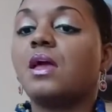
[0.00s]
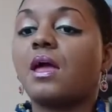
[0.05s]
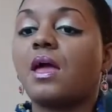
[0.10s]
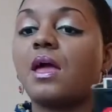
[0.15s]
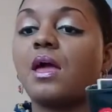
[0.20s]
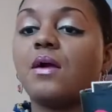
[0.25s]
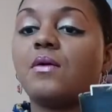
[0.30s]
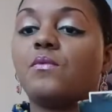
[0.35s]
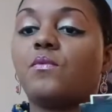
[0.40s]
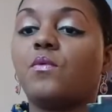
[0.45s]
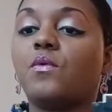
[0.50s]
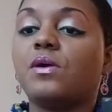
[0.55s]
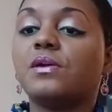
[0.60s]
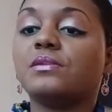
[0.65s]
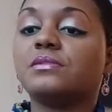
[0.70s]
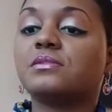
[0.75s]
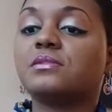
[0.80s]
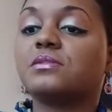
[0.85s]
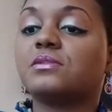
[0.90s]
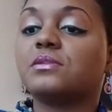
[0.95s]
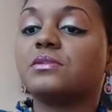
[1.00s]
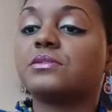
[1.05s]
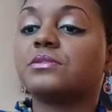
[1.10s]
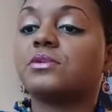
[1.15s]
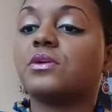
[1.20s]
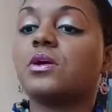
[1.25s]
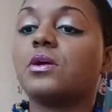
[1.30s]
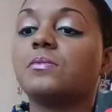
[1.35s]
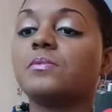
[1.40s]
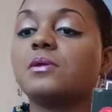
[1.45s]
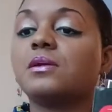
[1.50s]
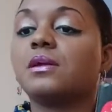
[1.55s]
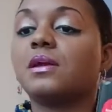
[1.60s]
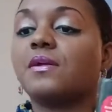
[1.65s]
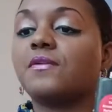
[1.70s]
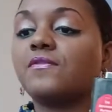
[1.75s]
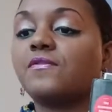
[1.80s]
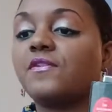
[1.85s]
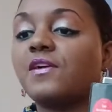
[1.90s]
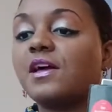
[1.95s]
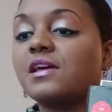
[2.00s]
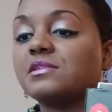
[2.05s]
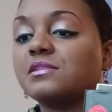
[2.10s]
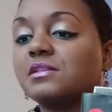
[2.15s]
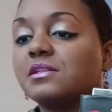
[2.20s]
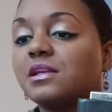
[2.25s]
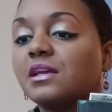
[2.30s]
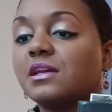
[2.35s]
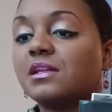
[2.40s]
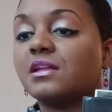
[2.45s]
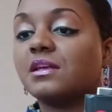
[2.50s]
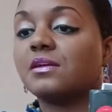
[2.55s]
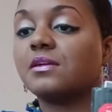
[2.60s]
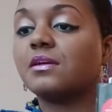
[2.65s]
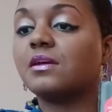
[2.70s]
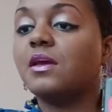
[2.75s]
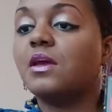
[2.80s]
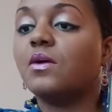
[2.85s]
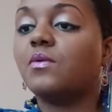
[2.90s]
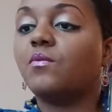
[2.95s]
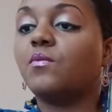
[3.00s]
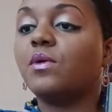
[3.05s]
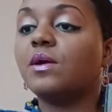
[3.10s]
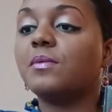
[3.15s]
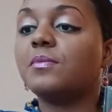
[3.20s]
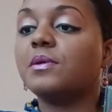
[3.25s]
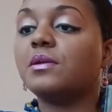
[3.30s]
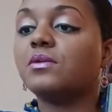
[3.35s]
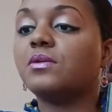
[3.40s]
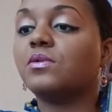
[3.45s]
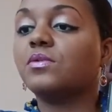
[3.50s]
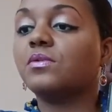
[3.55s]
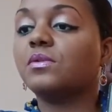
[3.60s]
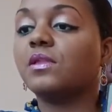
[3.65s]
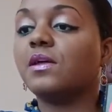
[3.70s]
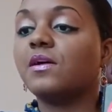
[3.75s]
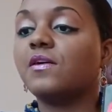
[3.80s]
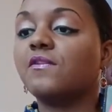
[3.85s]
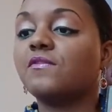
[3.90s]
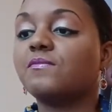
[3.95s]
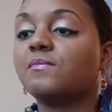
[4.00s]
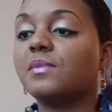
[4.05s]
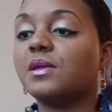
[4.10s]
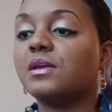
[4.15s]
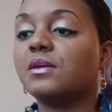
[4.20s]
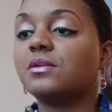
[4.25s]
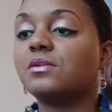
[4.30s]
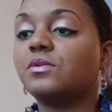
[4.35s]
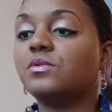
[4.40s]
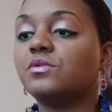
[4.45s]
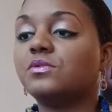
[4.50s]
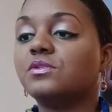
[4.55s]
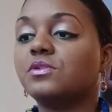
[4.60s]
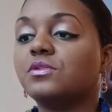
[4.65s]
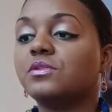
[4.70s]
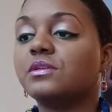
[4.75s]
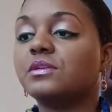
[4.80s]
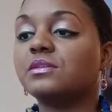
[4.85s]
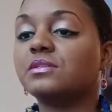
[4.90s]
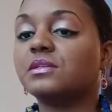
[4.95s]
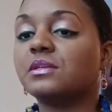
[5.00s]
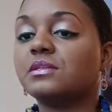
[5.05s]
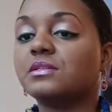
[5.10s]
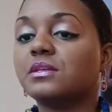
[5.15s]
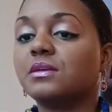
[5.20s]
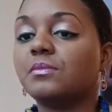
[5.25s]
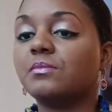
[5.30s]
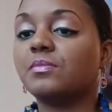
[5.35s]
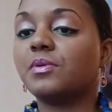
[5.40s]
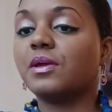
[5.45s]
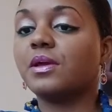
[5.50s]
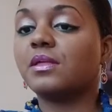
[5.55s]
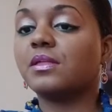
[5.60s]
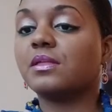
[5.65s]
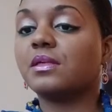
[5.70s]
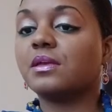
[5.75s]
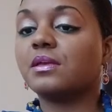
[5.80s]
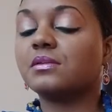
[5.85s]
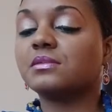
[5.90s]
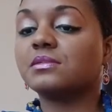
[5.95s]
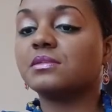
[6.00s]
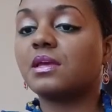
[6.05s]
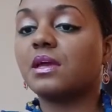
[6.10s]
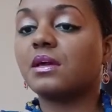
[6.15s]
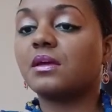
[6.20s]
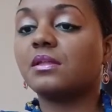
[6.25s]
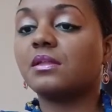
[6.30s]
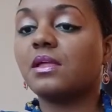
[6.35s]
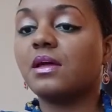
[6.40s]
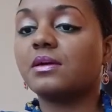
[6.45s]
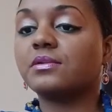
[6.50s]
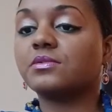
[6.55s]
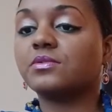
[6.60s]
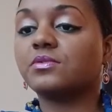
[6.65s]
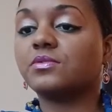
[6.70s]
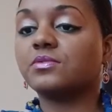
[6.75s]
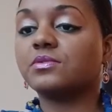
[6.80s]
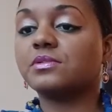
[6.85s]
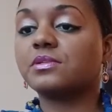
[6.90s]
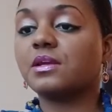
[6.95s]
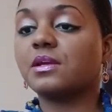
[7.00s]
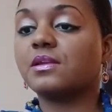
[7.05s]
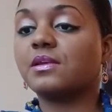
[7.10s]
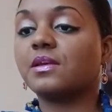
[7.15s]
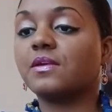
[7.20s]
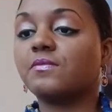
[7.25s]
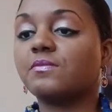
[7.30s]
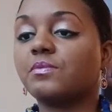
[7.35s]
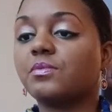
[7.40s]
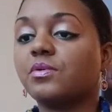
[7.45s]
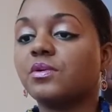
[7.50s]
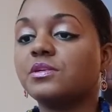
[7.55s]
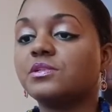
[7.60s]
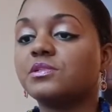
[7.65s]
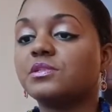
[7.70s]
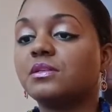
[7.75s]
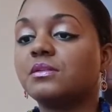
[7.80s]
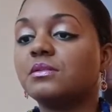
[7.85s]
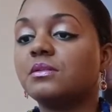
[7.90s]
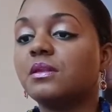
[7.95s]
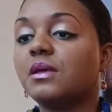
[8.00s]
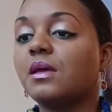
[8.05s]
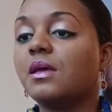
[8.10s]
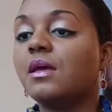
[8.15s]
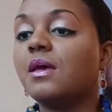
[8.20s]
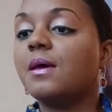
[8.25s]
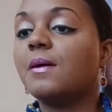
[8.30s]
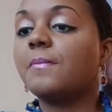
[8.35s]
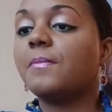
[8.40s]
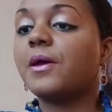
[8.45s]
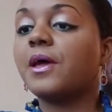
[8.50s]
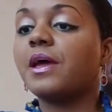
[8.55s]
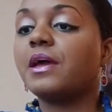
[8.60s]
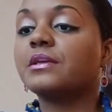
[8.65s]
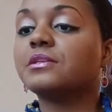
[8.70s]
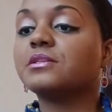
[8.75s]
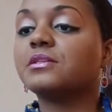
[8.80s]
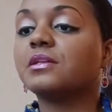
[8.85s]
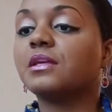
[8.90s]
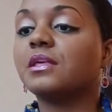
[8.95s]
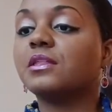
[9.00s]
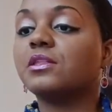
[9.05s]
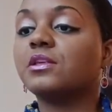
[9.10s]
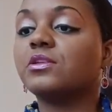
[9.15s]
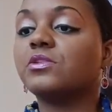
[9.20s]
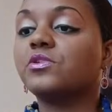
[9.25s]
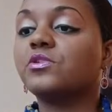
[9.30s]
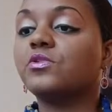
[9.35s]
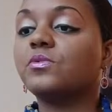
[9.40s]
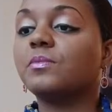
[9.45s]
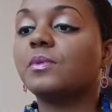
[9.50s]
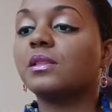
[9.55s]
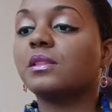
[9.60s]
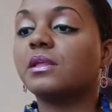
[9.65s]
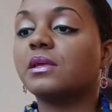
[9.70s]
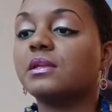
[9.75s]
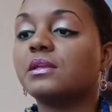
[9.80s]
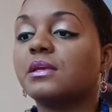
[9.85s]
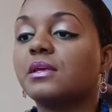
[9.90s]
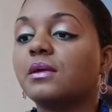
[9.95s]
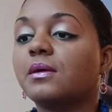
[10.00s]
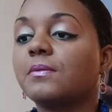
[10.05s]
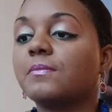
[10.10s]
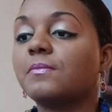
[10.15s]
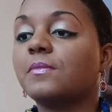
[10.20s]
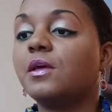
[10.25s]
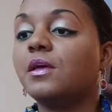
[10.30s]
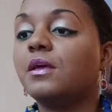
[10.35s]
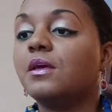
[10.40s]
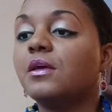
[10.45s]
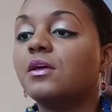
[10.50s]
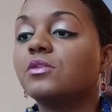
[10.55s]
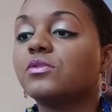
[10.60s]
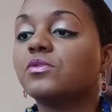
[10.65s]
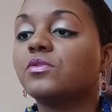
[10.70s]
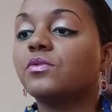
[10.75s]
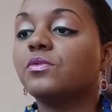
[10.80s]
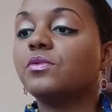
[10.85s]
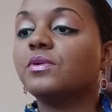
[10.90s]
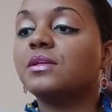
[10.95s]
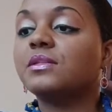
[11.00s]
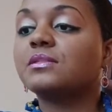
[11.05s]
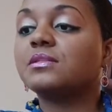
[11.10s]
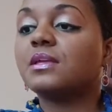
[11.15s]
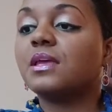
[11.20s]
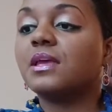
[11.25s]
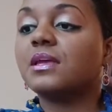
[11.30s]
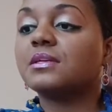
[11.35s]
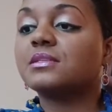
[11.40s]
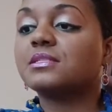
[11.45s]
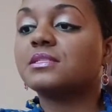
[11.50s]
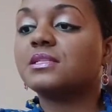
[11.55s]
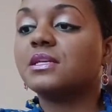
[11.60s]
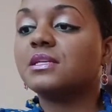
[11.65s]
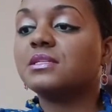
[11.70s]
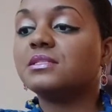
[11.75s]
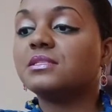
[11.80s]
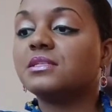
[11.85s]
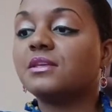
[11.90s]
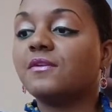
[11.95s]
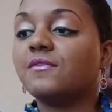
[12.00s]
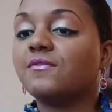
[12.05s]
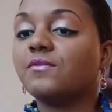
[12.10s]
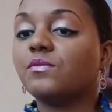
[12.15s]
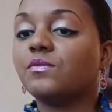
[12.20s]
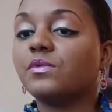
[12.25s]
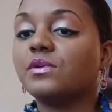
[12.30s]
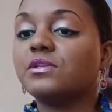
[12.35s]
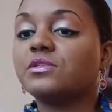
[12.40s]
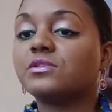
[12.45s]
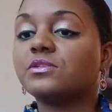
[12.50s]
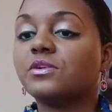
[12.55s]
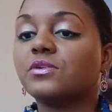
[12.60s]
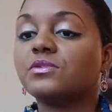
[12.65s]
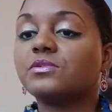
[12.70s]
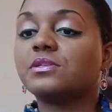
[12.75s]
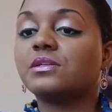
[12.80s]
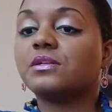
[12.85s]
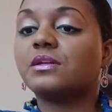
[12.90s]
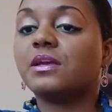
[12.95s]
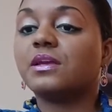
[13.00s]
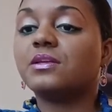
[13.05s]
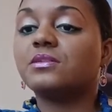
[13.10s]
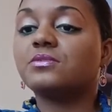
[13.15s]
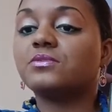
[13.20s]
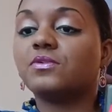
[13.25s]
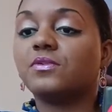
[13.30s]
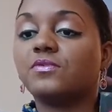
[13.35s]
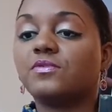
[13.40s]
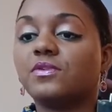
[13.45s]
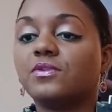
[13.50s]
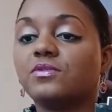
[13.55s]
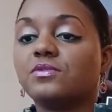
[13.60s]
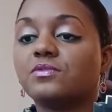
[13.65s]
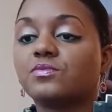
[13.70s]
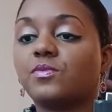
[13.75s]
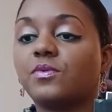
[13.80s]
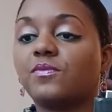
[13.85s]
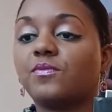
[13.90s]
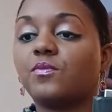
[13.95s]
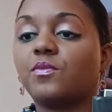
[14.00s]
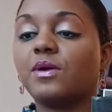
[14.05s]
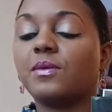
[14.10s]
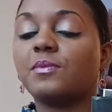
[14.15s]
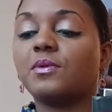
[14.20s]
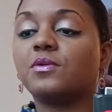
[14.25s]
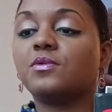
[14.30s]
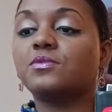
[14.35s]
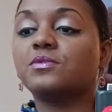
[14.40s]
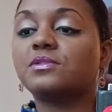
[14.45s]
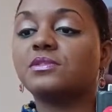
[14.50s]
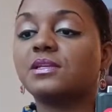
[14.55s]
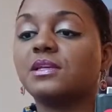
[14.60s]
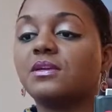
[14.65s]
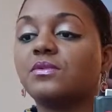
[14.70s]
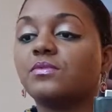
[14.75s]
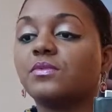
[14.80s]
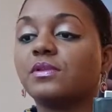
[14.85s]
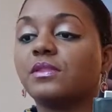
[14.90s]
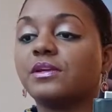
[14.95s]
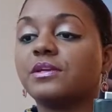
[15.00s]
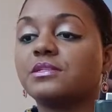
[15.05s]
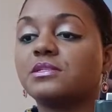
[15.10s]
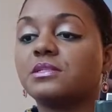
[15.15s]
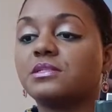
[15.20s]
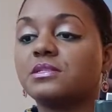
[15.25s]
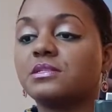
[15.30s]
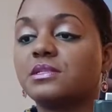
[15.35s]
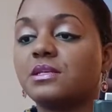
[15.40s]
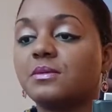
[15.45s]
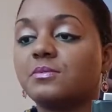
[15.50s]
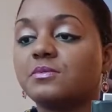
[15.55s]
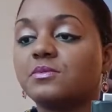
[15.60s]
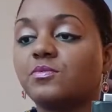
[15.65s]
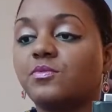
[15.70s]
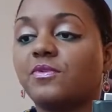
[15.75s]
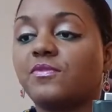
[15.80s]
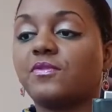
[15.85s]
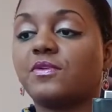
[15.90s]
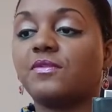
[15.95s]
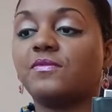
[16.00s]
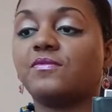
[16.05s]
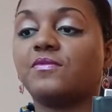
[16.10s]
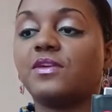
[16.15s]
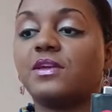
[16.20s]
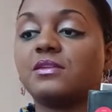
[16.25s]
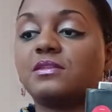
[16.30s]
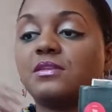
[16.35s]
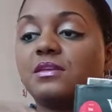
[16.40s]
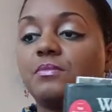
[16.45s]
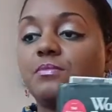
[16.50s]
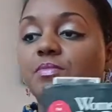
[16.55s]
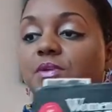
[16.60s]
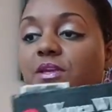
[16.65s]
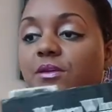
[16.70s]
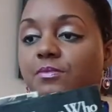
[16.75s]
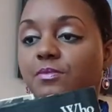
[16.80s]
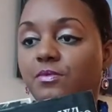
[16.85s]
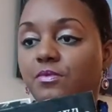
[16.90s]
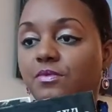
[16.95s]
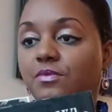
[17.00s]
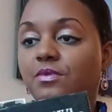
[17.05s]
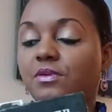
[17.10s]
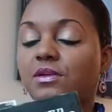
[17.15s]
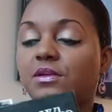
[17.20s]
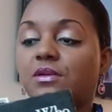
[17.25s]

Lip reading: At once disturbing and fascinating, Women Who Love Men Who Do This is compelling psychological study of prison, passion in the new millennium through extensive research and interviews with women who seek relationships with convicted people.